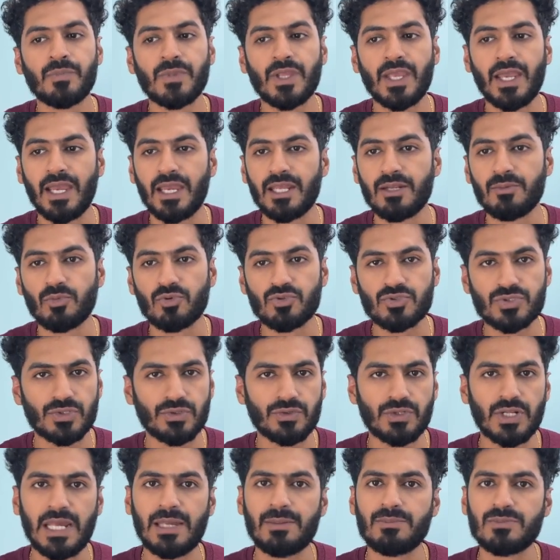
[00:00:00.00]
and most of the
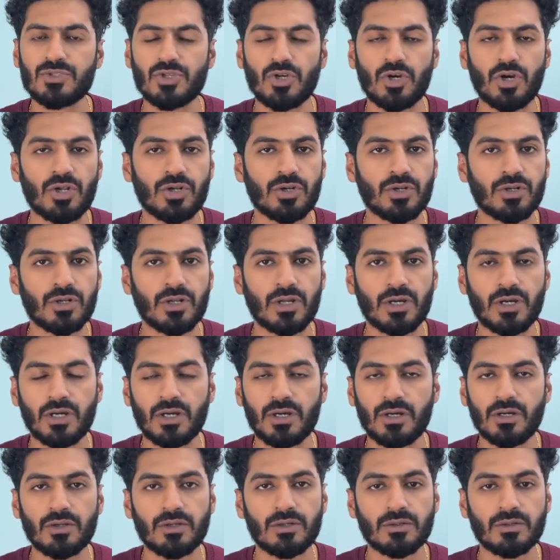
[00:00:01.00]
times on